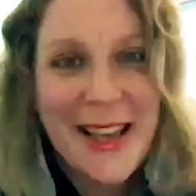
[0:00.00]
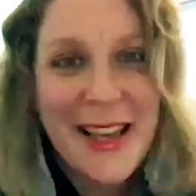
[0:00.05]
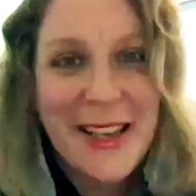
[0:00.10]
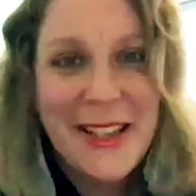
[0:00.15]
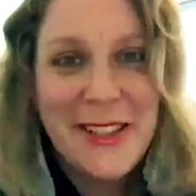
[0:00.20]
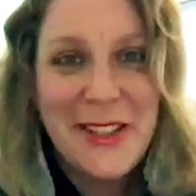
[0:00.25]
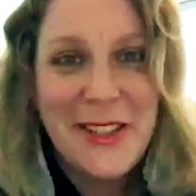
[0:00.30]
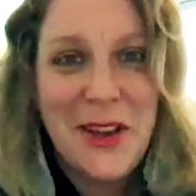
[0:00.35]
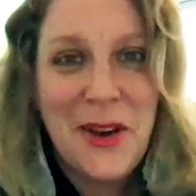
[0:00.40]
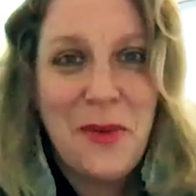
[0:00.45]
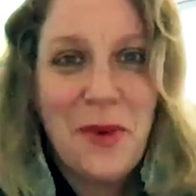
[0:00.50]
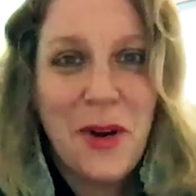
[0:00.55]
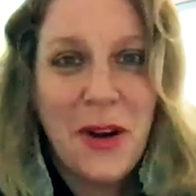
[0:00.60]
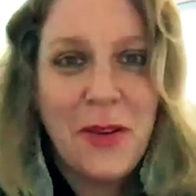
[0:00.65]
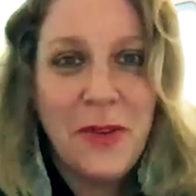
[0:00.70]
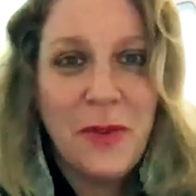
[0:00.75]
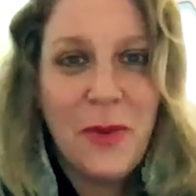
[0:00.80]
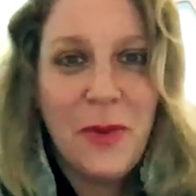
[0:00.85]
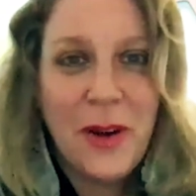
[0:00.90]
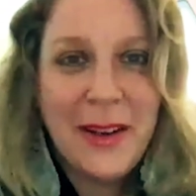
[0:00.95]
So, what
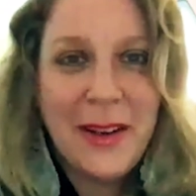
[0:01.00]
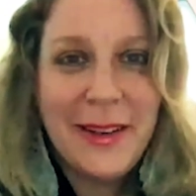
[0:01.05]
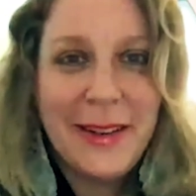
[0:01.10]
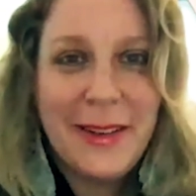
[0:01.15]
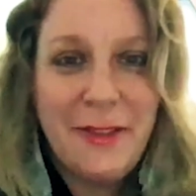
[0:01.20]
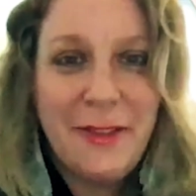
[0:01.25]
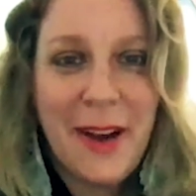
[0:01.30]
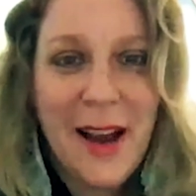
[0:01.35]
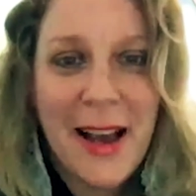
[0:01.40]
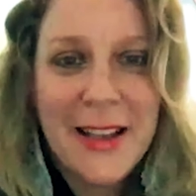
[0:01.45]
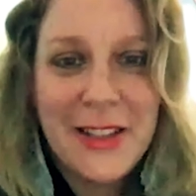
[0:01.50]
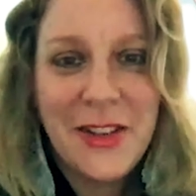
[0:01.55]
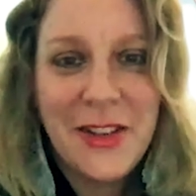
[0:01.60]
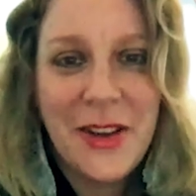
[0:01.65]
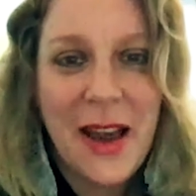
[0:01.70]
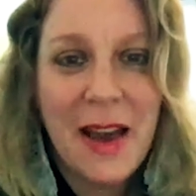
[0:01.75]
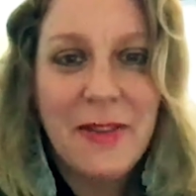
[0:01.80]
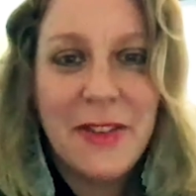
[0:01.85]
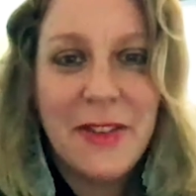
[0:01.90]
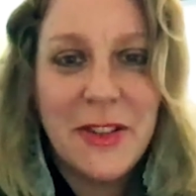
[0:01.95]
advice do you
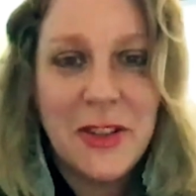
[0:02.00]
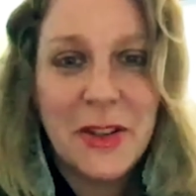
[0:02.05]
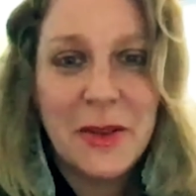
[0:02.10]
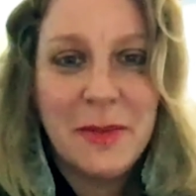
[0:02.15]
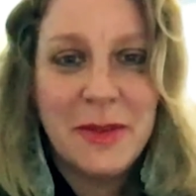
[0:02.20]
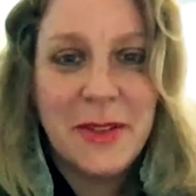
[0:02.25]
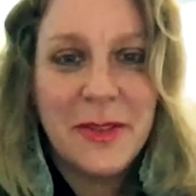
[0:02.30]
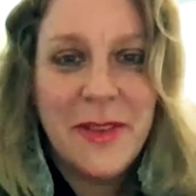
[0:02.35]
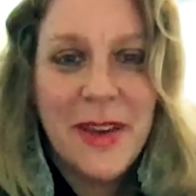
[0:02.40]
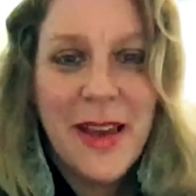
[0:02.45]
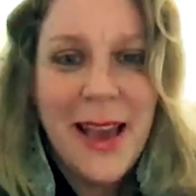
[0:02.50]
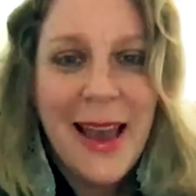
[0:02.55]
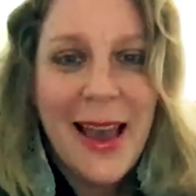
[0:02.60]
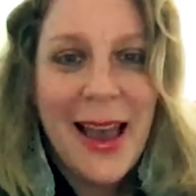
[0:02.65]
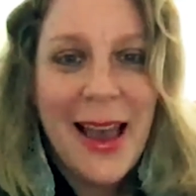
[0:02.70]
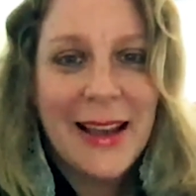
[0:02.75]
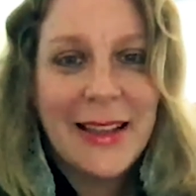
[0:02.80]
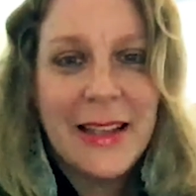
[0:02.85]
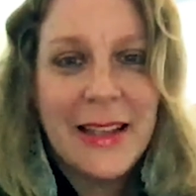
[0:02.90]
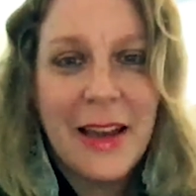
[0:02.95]
have in terms of
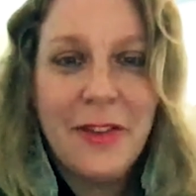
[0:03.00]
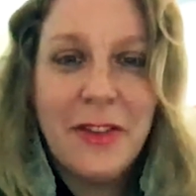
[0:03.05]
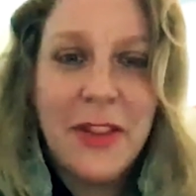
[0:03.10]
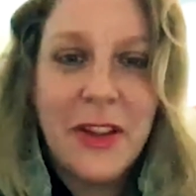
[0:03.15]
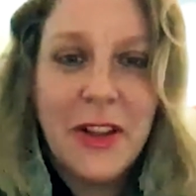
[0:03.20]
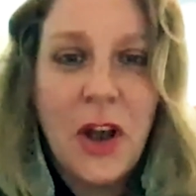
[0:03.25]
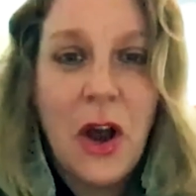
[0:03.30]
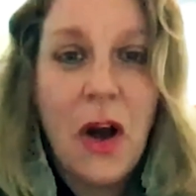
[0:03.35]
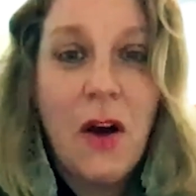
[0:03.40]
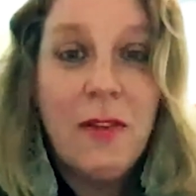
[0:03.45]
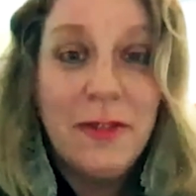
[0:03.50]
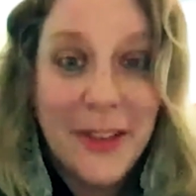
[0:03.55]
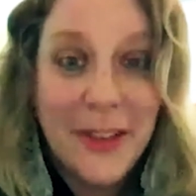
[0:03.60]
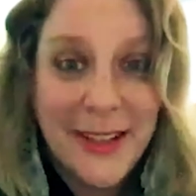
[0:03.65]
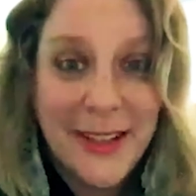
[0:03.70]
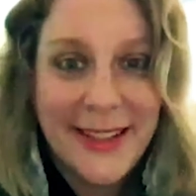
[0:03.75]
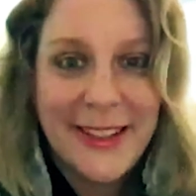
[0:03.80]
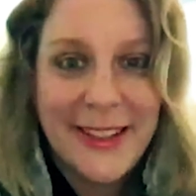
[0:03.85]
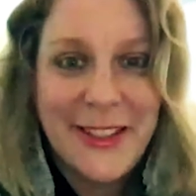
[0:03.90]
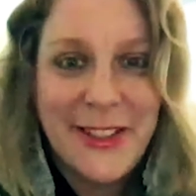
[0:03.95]
actually having the
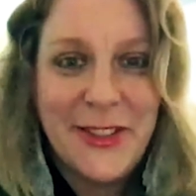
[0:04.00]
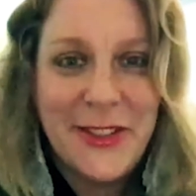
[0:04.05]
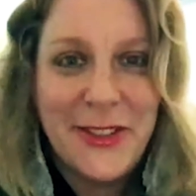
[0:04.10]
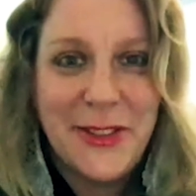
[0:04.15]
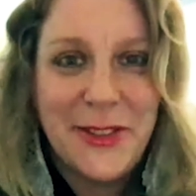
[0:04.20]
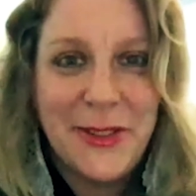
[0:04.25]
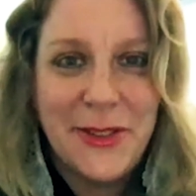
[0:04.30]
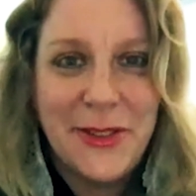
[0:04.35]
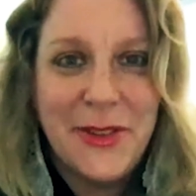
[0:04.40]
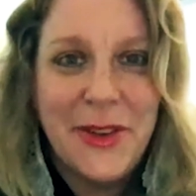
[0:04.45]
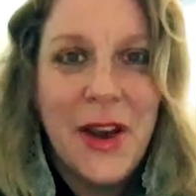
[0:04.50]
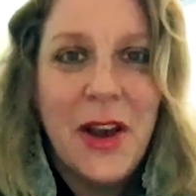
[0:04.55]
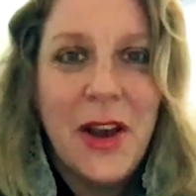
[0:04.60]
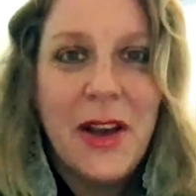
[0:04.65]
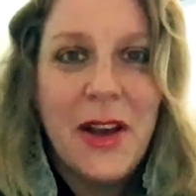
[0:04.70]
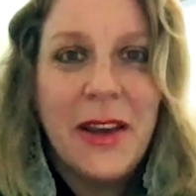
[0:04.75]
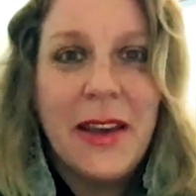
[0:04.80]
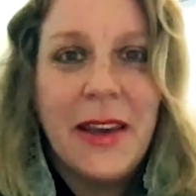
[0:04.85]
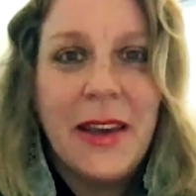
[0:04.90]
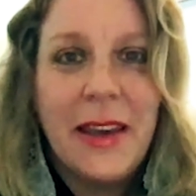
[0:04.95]
confidence to
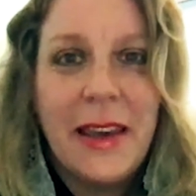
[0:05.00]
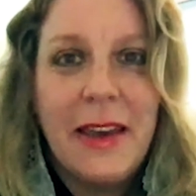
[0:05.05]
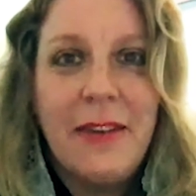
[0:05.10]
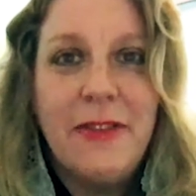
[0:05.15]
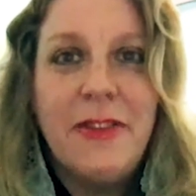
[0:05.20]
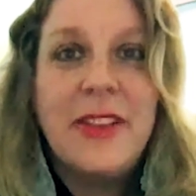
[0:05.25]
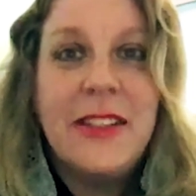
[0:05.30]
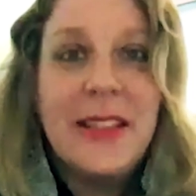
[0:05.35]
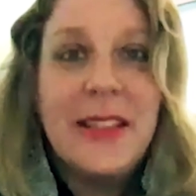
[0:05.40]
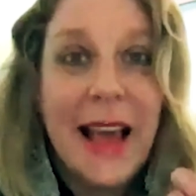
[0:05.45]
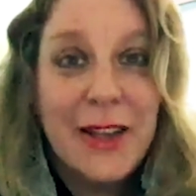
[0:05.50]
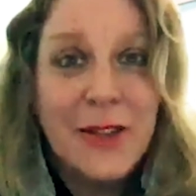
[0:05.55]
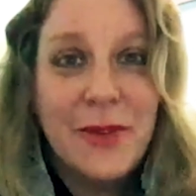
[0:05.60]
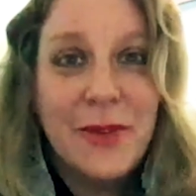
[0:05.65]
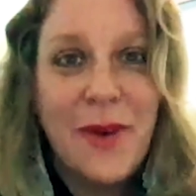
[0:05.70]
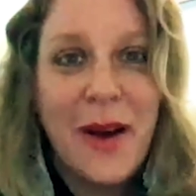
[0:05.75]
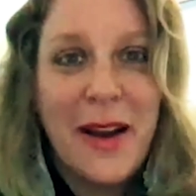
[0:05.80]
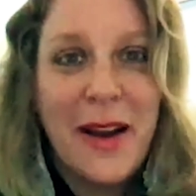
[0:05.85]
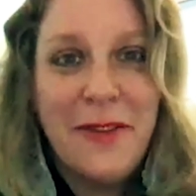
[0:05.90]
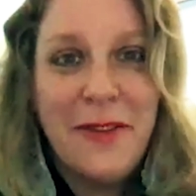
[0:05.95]
give it as
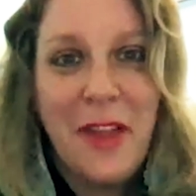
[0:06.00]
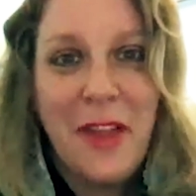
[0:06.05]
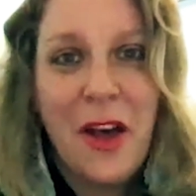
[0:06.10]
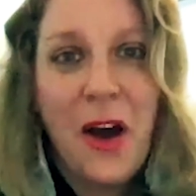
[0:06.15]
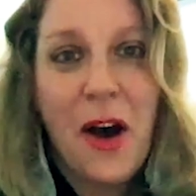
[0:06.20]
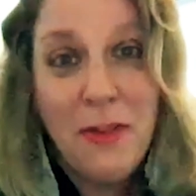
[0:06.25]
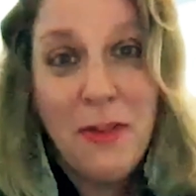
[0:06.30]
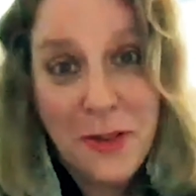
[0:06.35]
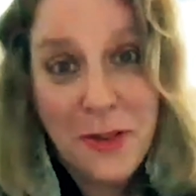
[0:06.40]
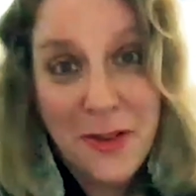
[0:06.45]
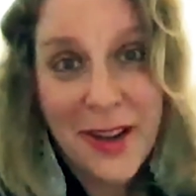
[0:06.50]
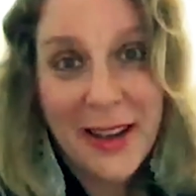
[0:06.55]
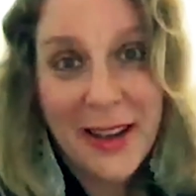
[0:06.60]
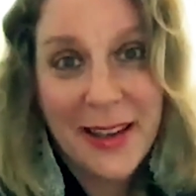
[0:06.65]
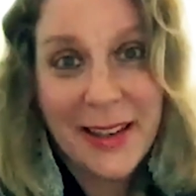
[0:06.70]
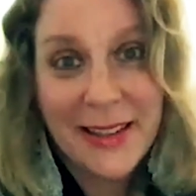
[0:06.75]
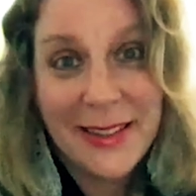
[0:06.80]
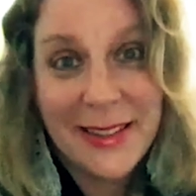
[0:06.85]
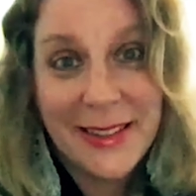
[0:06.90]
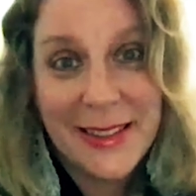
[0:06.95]
one of the
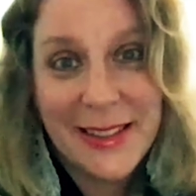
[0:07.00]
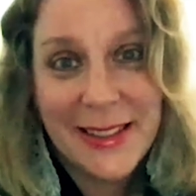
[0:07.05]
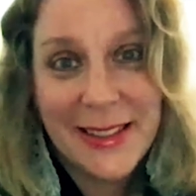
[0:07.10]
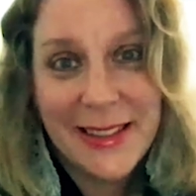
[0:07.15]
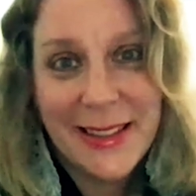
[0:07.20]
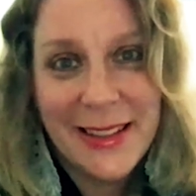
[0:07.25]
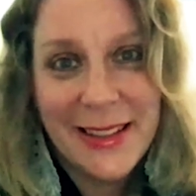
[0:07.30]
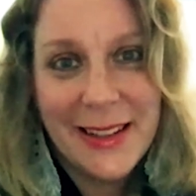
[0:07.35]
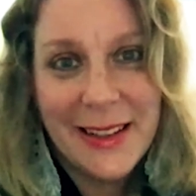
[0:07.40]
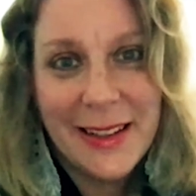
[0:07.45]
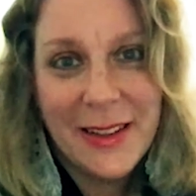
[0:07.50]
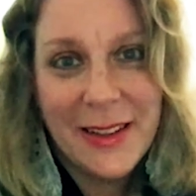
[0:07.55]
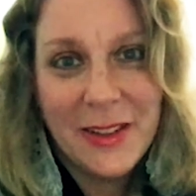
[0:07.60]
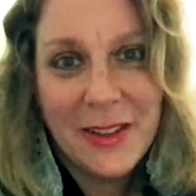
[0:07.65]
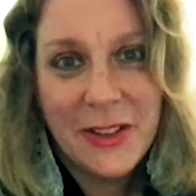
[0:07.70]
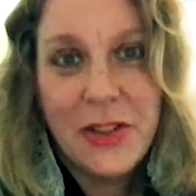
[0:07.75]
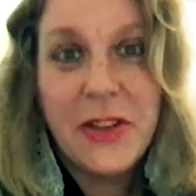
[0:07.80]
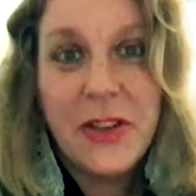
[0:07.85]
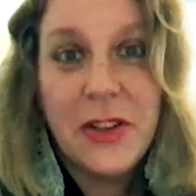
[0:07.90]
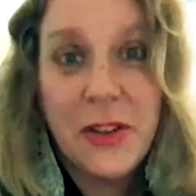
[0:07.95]
offerings
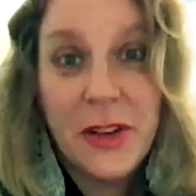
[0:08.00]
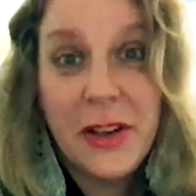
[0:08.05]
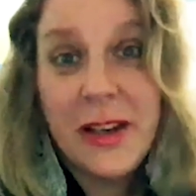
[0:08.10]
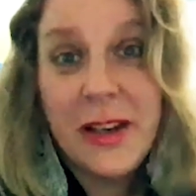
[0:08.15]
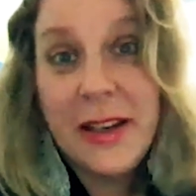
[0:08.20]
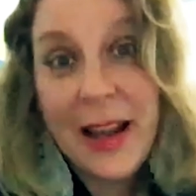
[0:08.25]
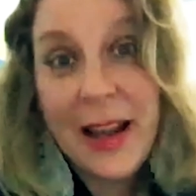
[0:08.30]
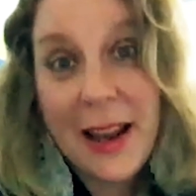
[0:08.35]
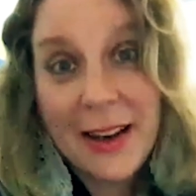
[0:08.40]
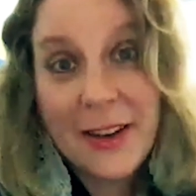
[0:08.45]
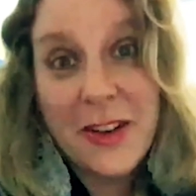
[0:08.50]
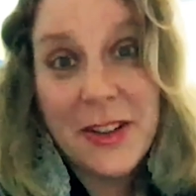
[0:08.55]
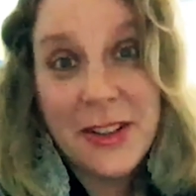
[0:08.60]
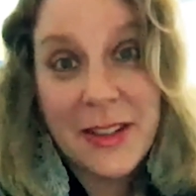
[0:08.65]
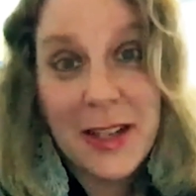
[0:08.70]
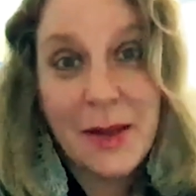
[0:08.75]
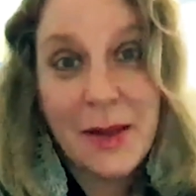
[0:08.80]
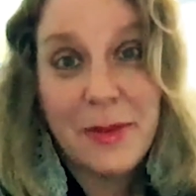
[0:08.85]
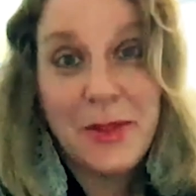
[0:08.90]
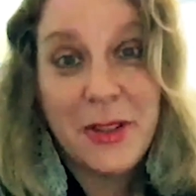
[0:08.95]
to a newly diagnosed
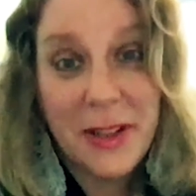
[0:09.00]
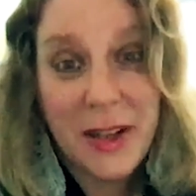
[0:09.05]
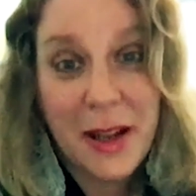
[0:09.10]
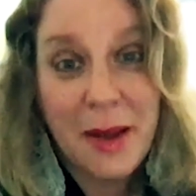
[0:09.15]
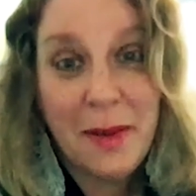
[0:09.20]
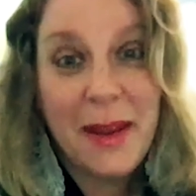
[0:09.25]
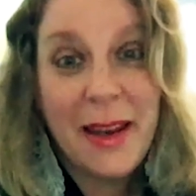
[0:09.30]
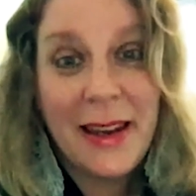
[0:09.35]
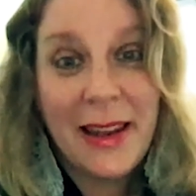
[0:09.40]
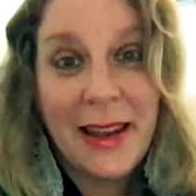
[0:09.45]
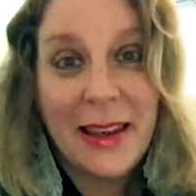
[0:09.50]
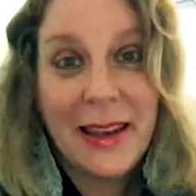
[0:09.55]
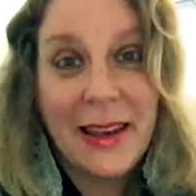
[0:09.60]
type 2 diabetic?